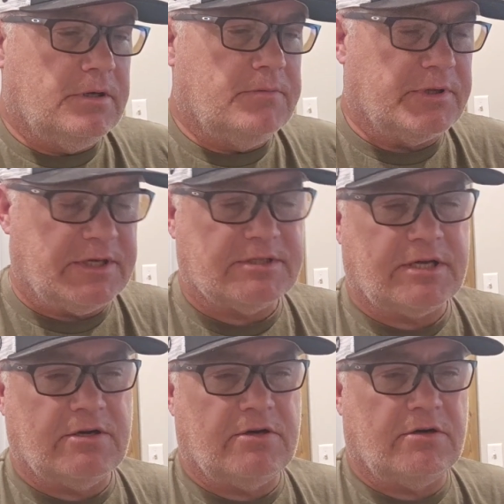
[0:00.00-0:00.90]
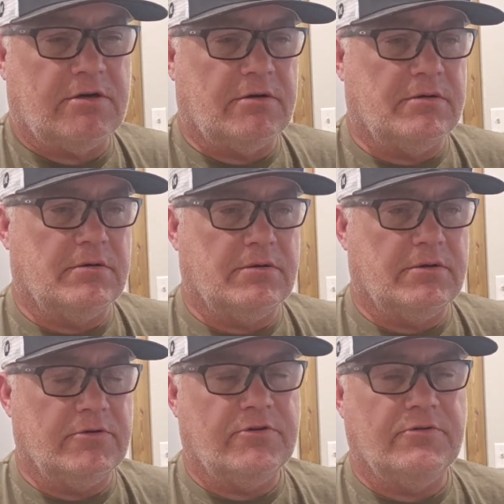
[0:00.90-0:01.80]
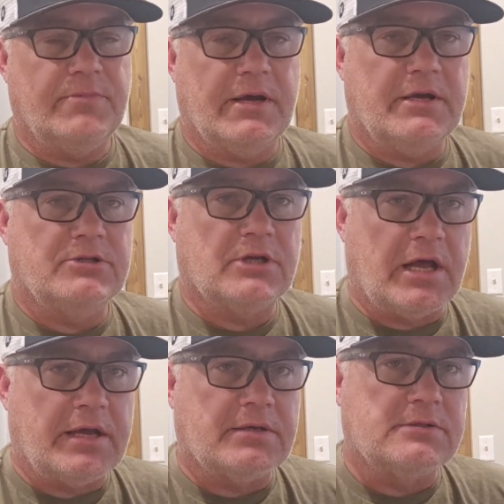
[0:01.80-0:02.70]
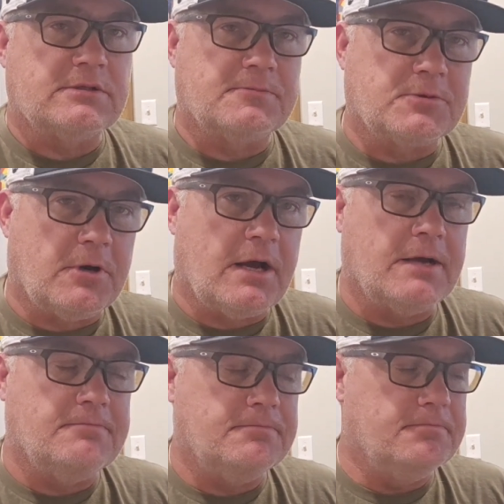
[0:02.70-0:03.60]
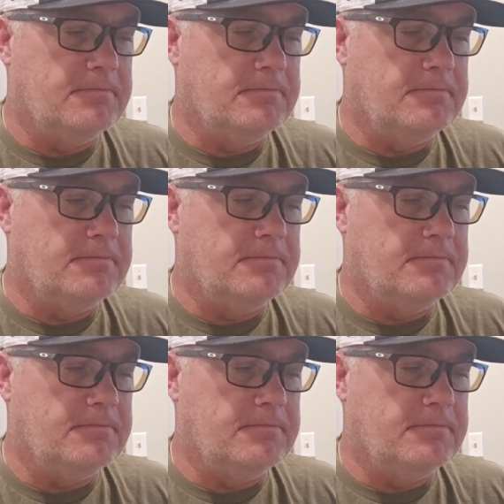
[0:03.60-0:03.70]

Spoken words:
please get on our YouTube page, like, subscribe,